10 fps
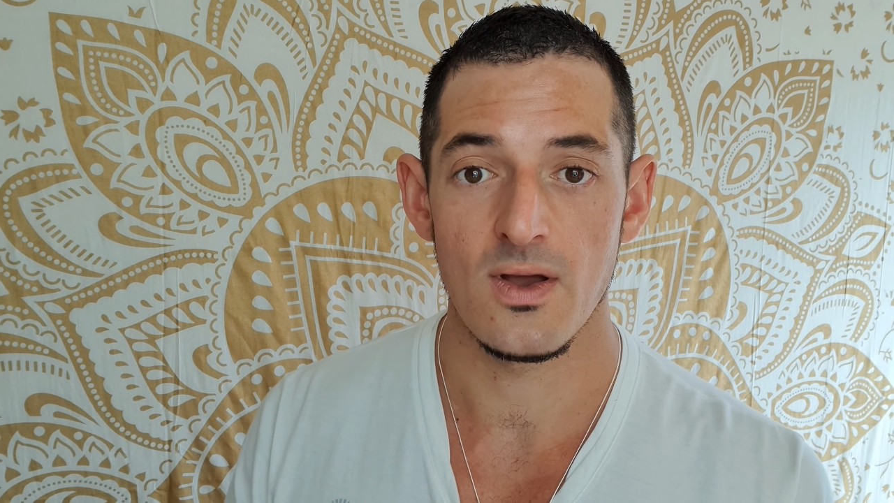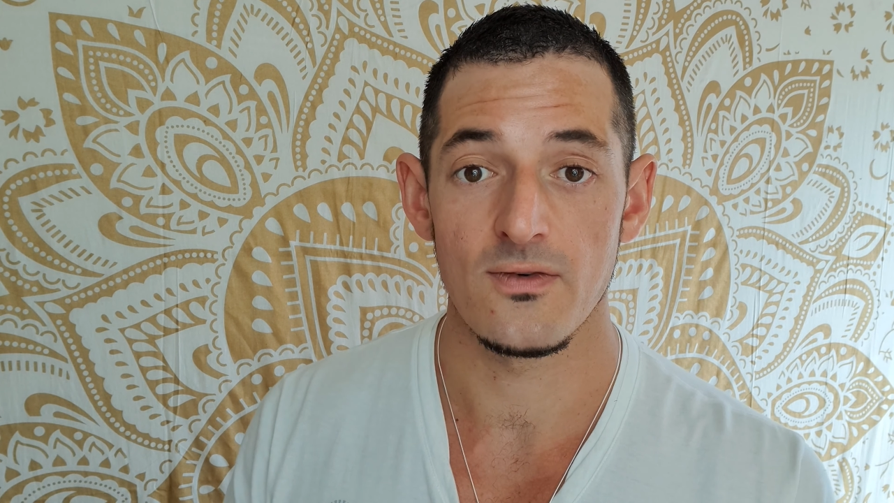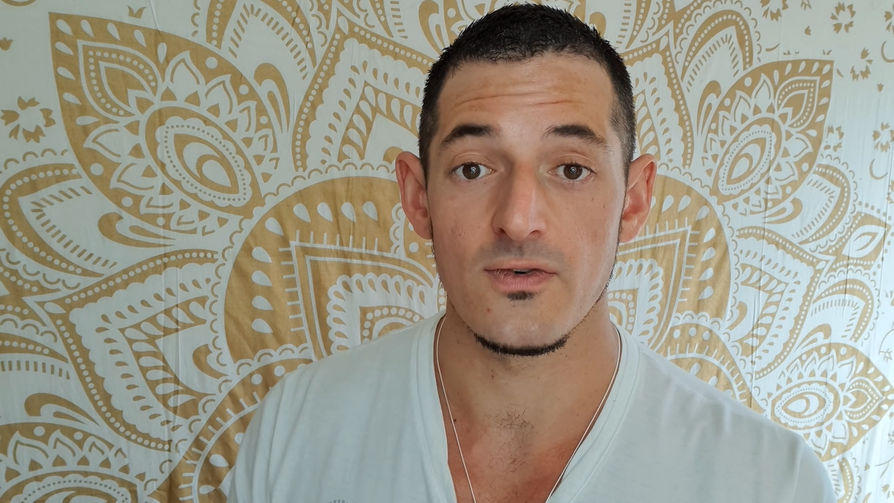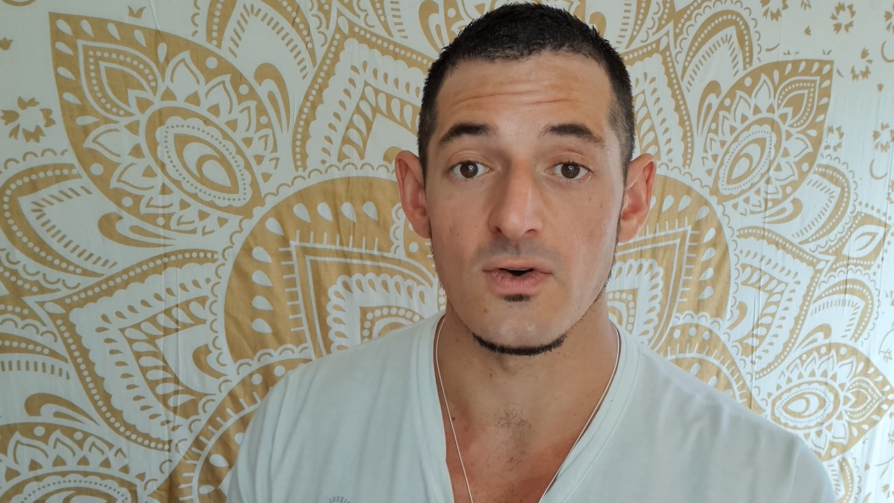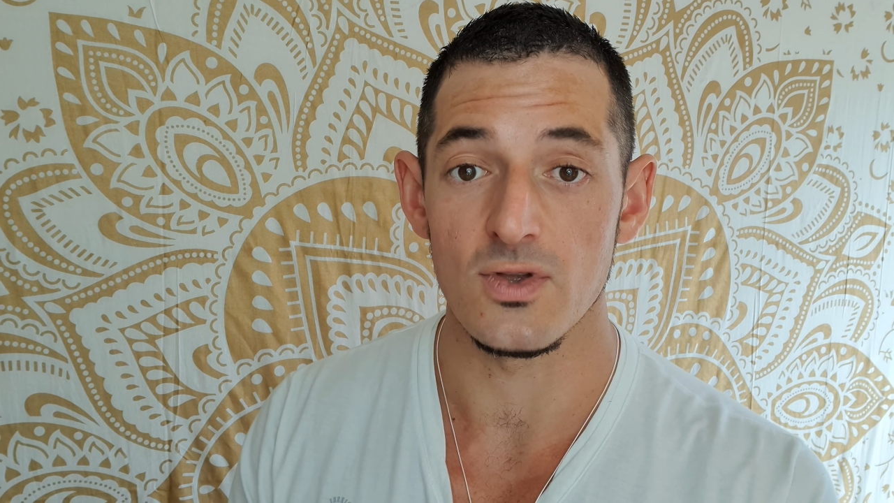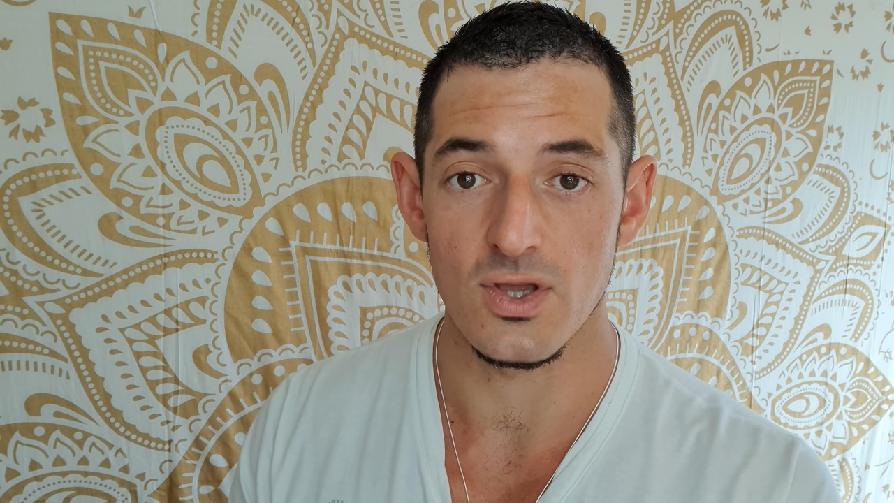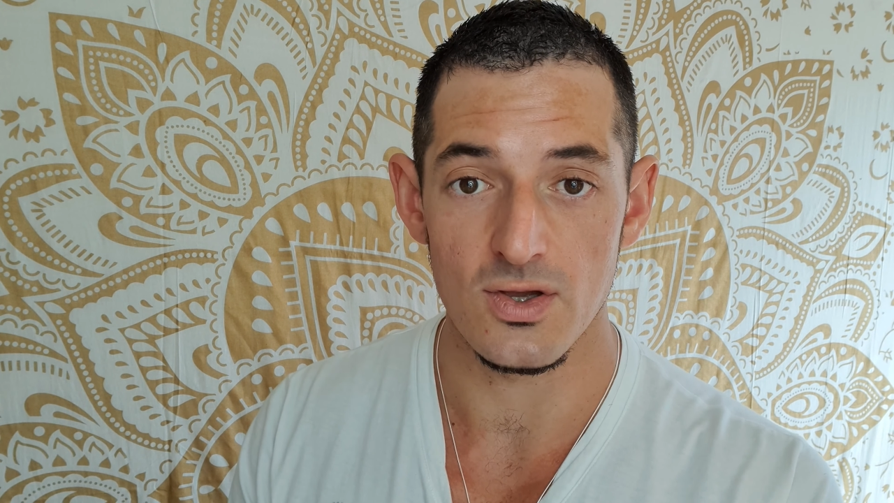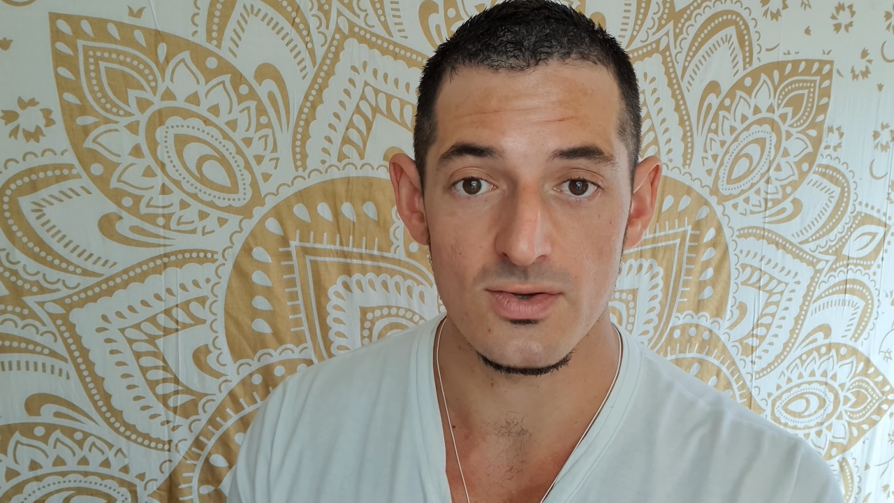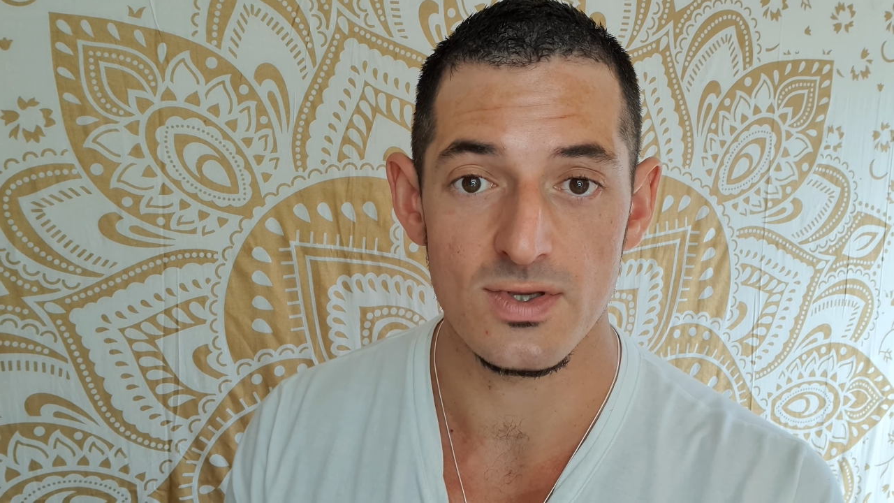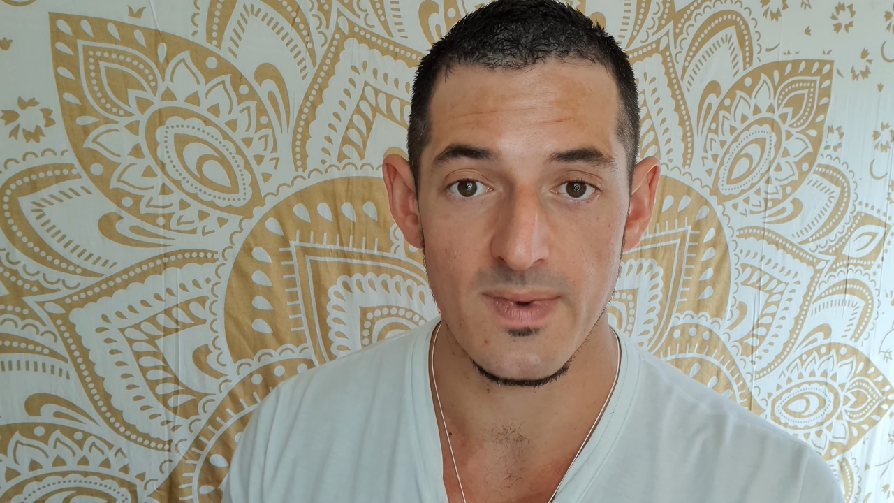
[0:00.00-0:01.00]
for
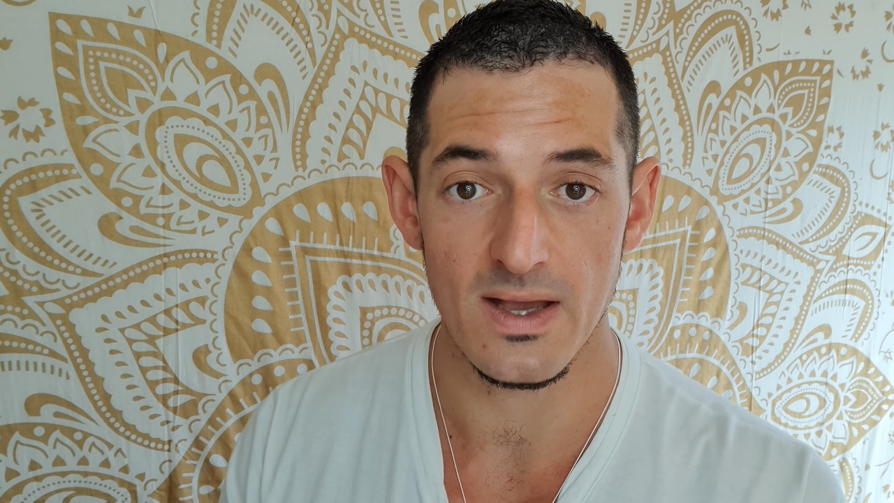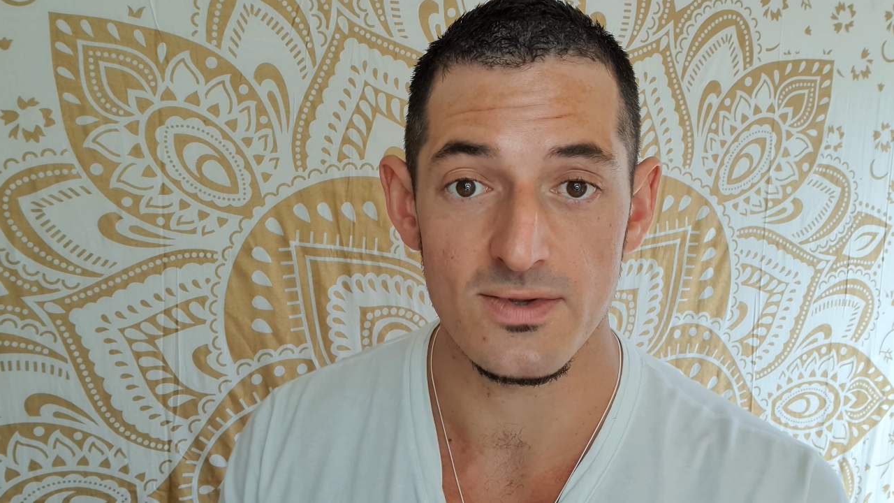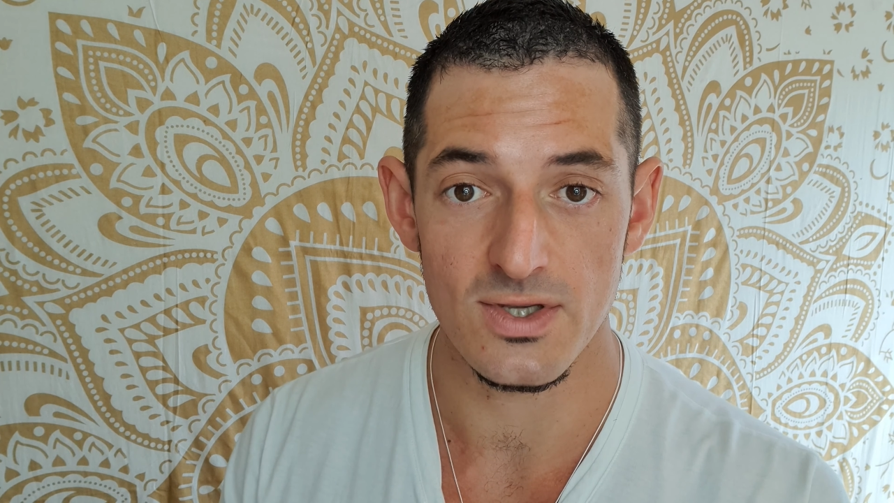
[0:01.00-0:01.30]
you, to be able